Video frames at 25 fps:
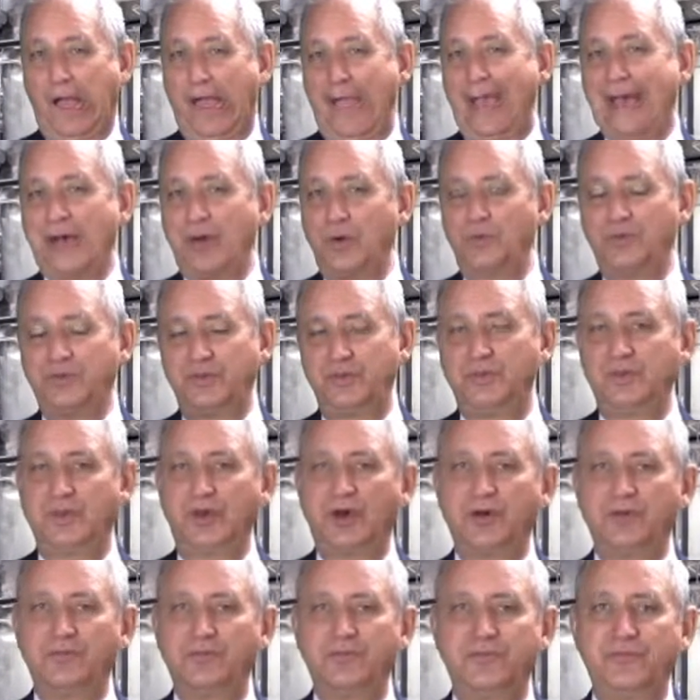out
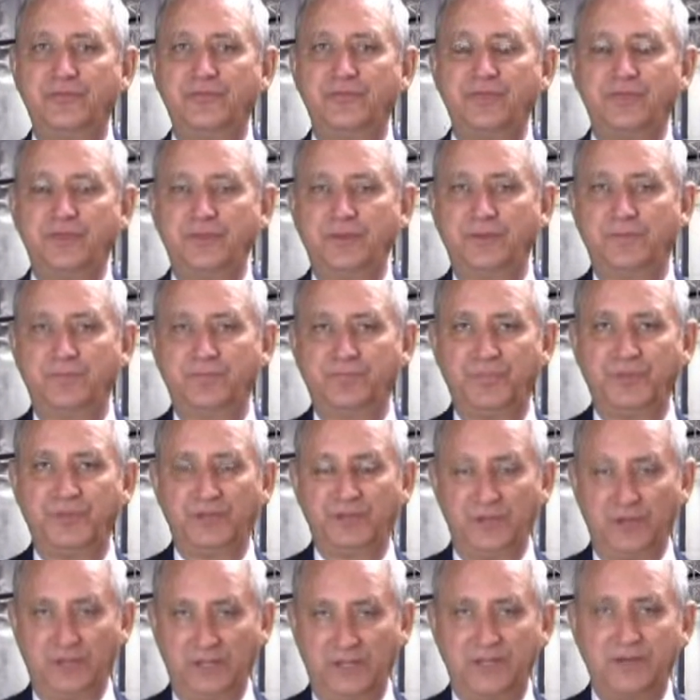of the
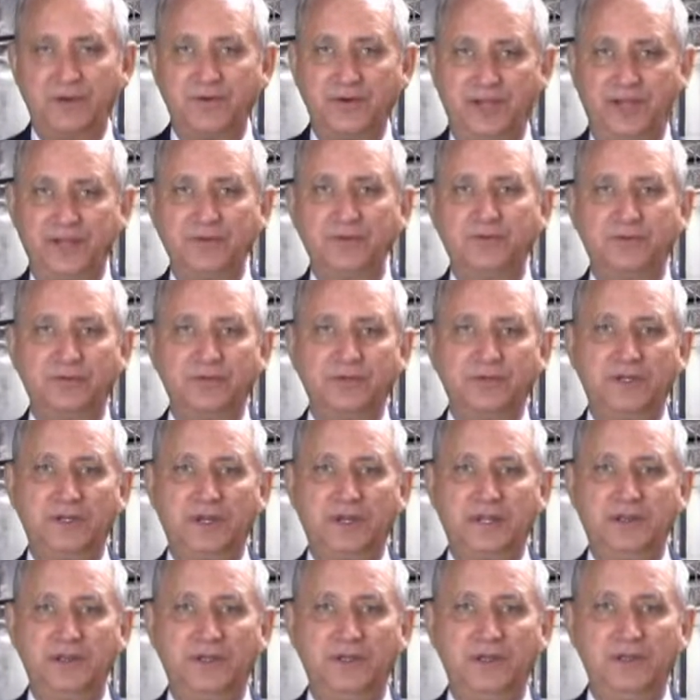leonardite,
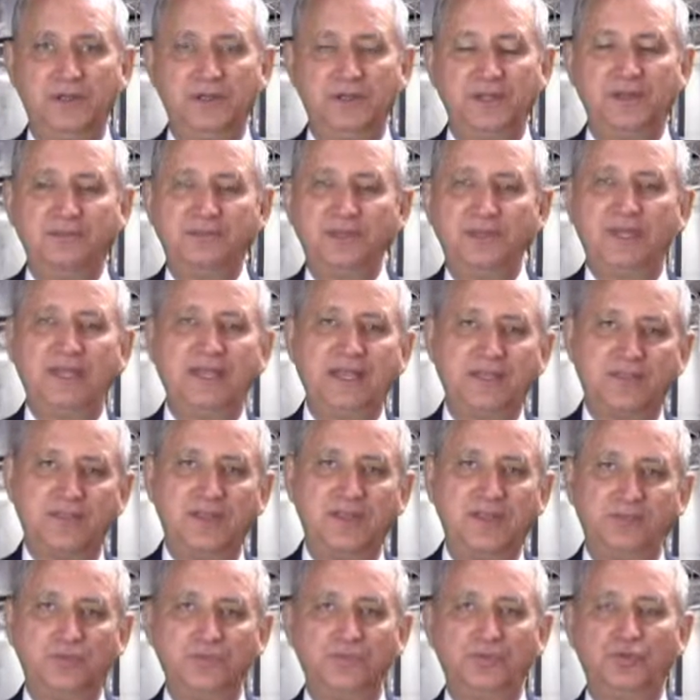okay? You have to get
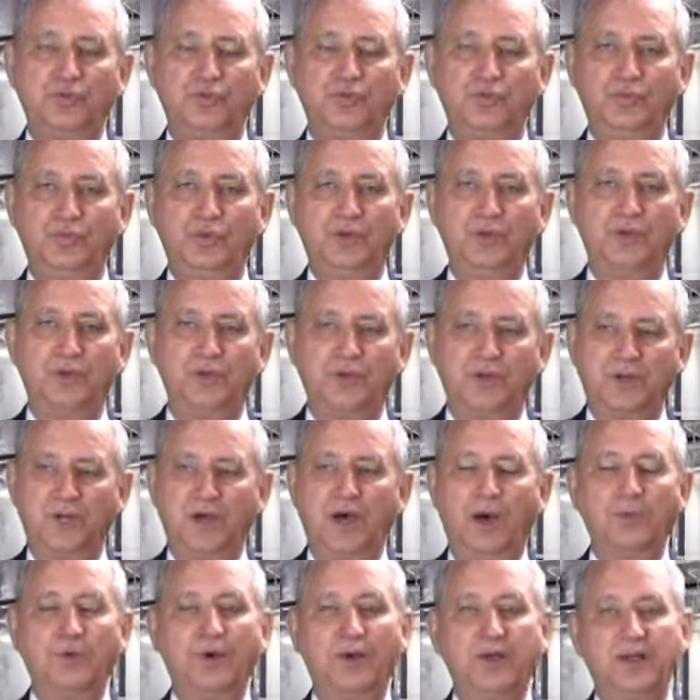them to
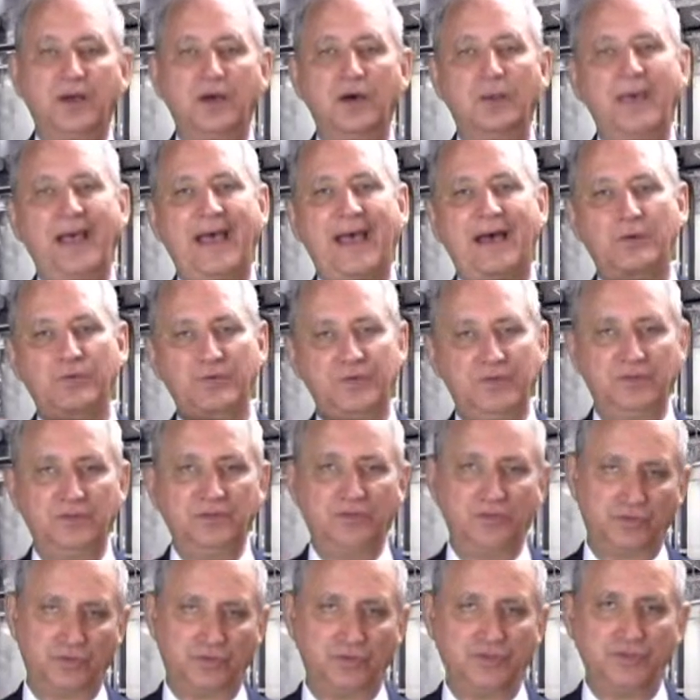come out
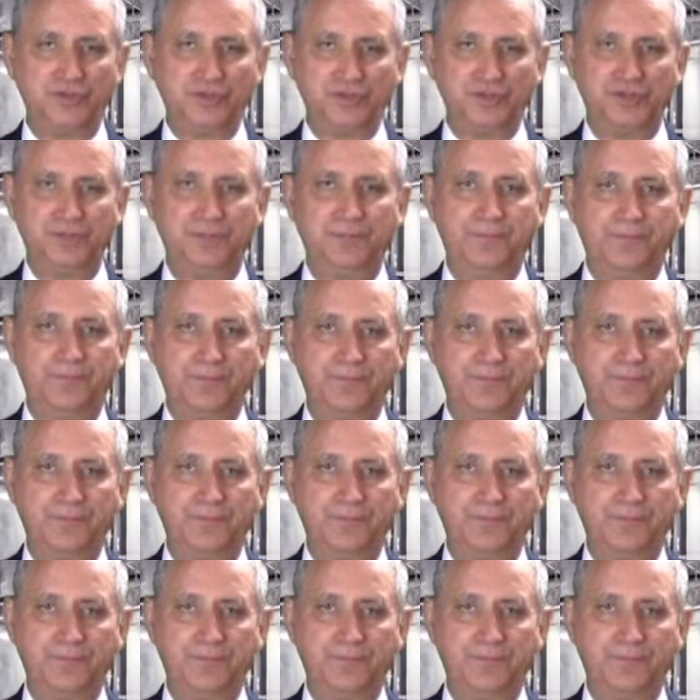into solution.